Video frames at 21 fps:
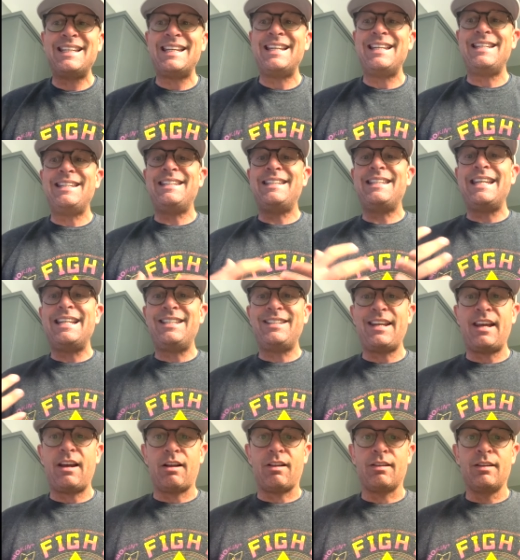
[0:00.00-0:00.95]
in
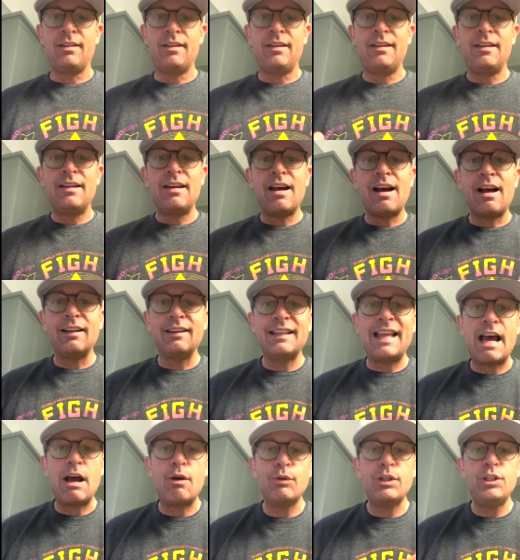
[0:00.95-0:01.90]
detail,
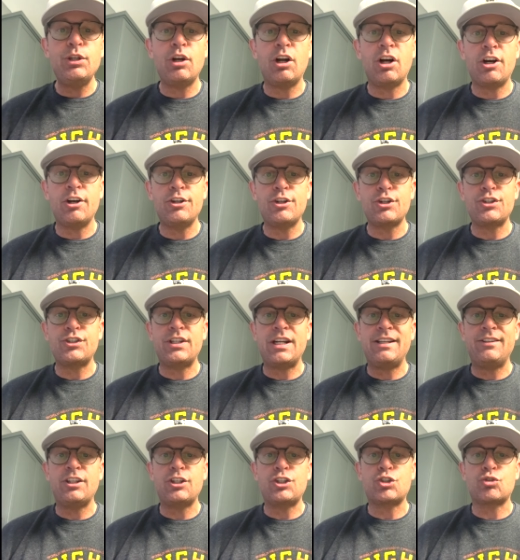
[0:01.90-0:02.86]
allowing you to
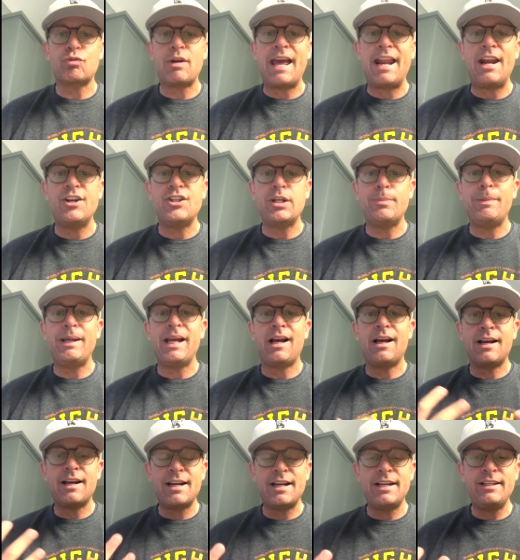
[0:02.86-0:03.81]
understand the strategy
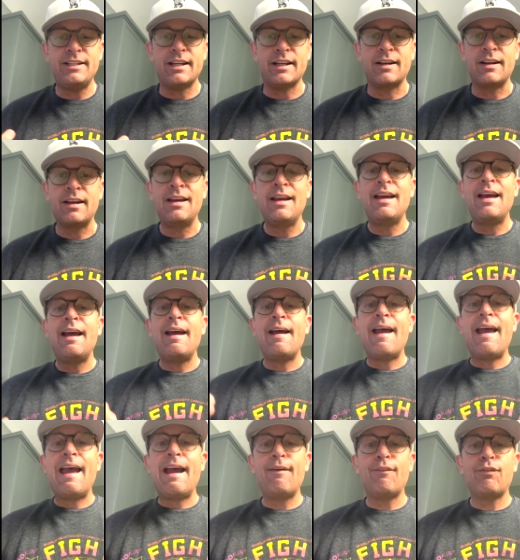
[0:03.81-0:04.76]
behind it.
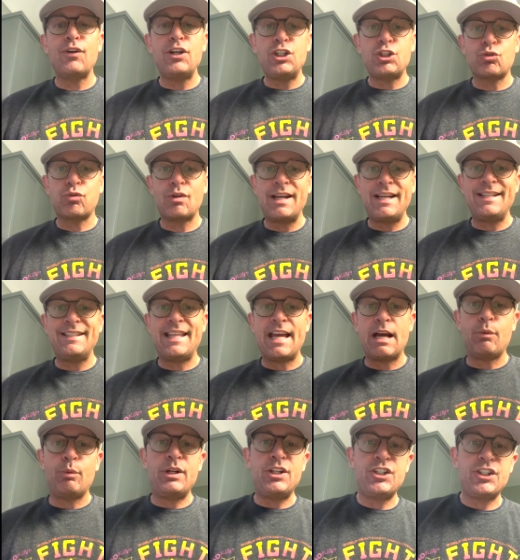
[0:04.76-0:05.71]
Every trade
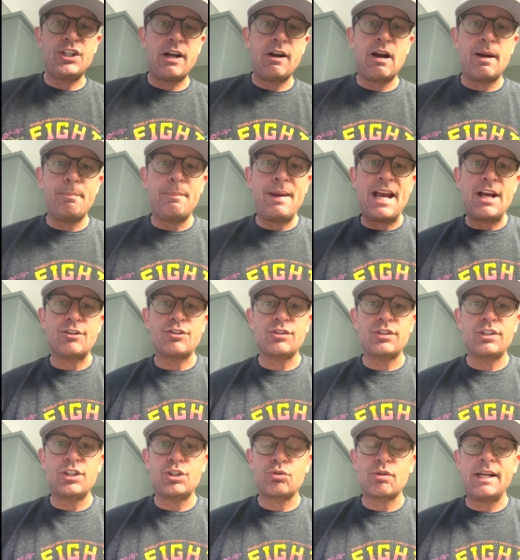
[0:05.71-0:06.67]
that we share at
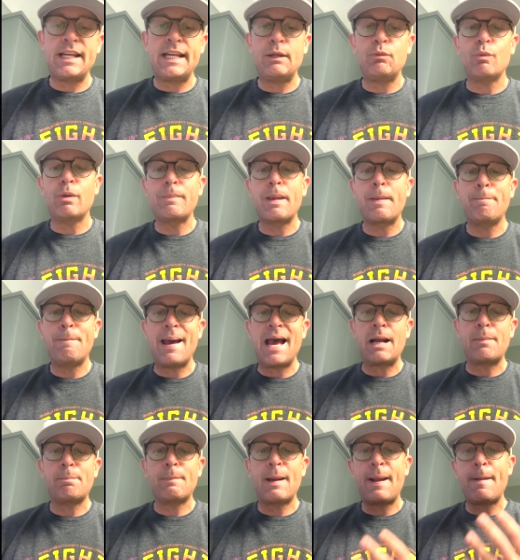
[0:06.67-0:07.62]
Masters in Trading will be
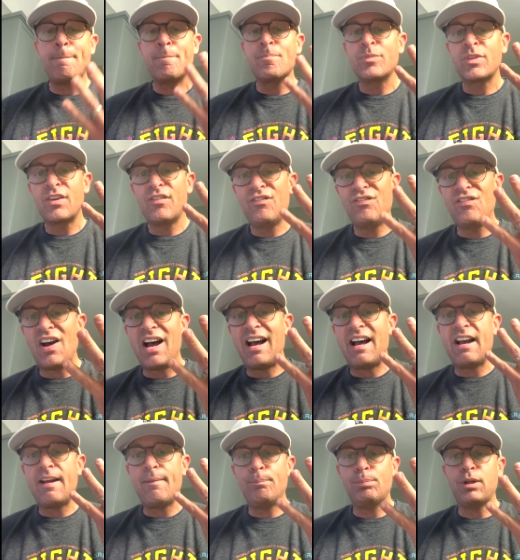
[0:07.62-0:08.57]
backed by
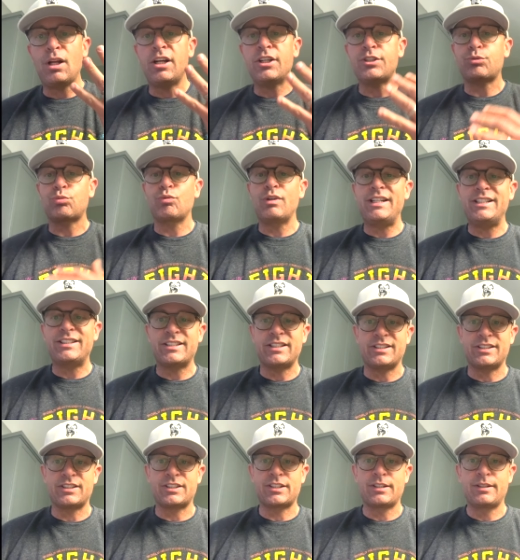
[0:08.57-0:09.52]
five plus
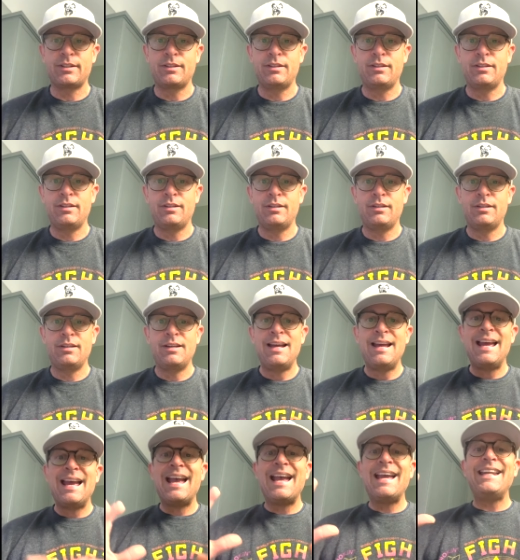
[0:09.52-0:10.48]
reasons.
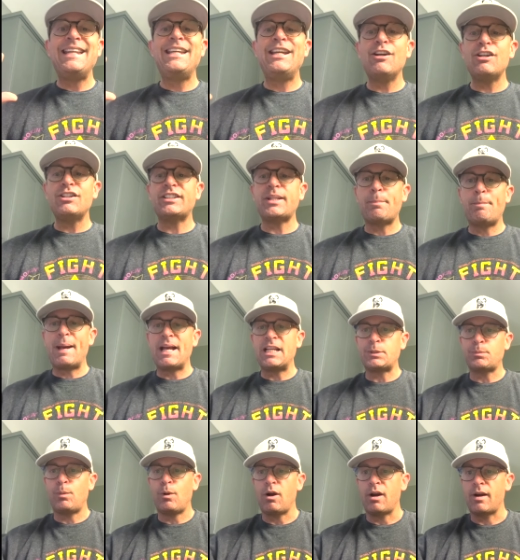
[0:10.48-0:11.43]
And here's the
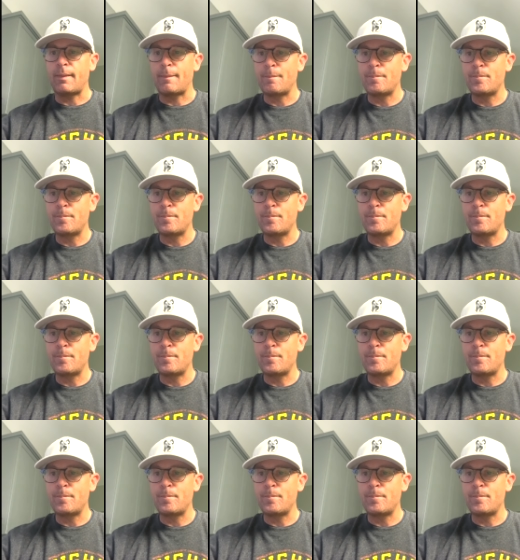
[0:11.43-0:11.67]
best part.